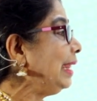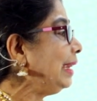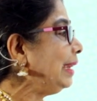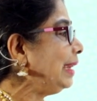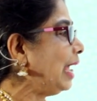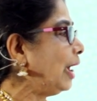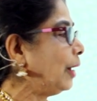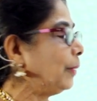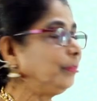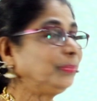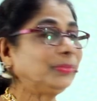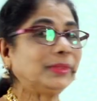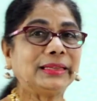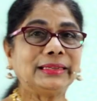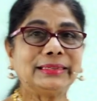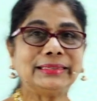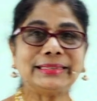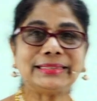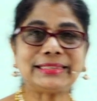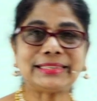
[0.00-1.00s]
Now,
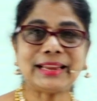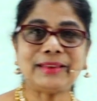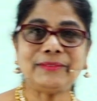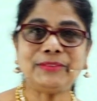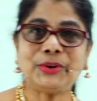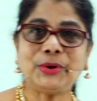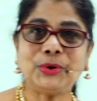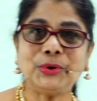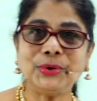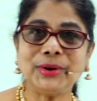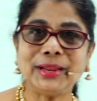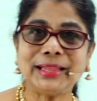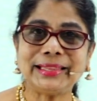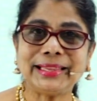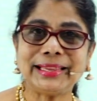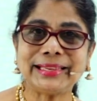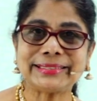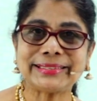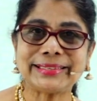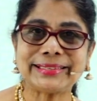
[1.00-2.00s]
shall we go to another
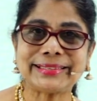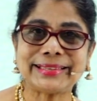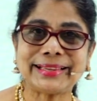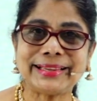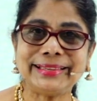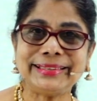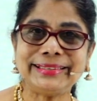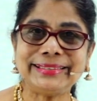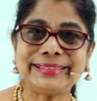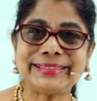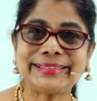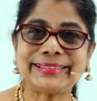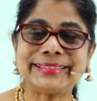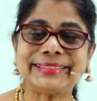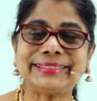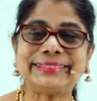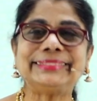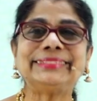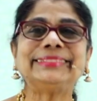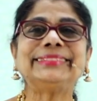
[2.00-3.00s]
exercise?
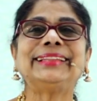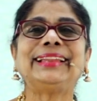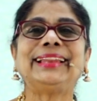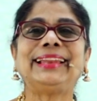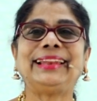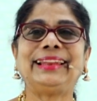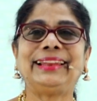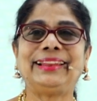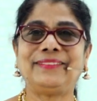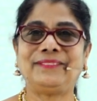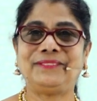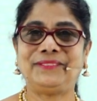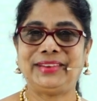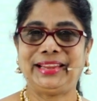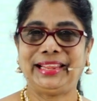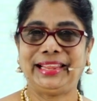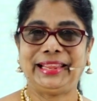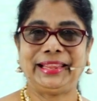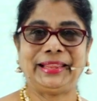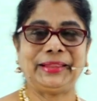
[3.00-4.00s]

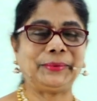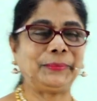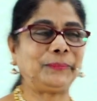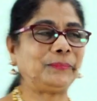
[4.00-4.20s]
Lovely.